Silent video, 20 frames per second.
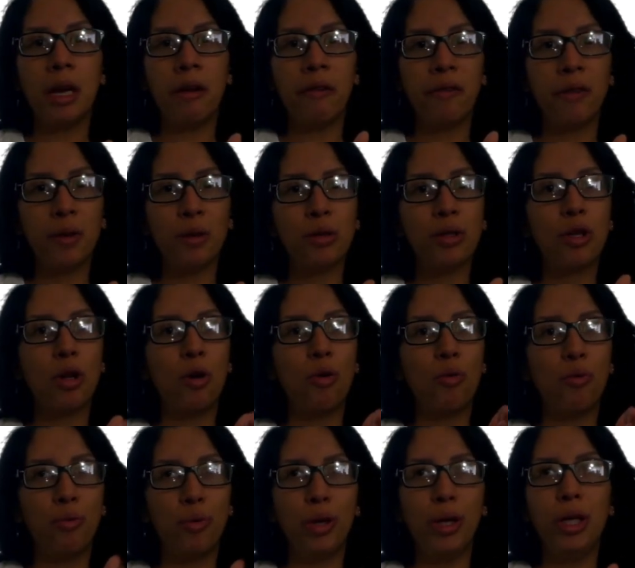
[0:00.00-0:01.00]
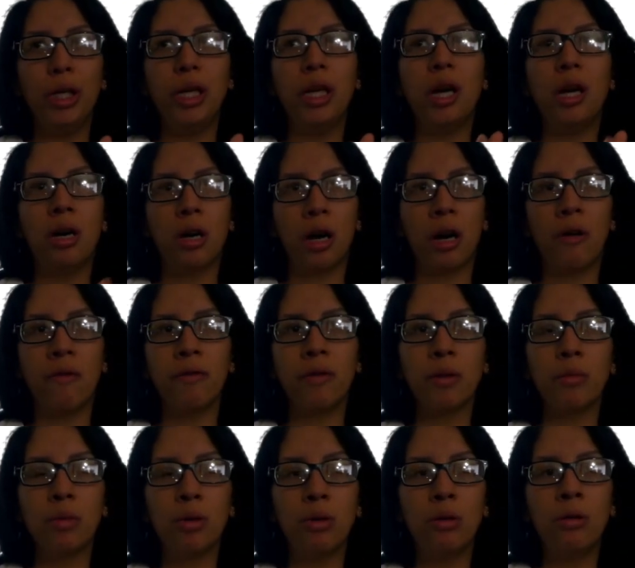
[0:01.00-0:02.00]
it feels really
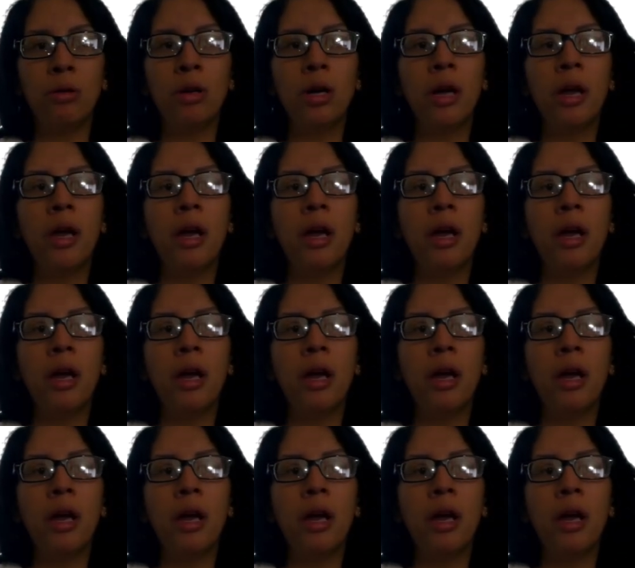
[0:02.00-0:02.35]
uncomfortable.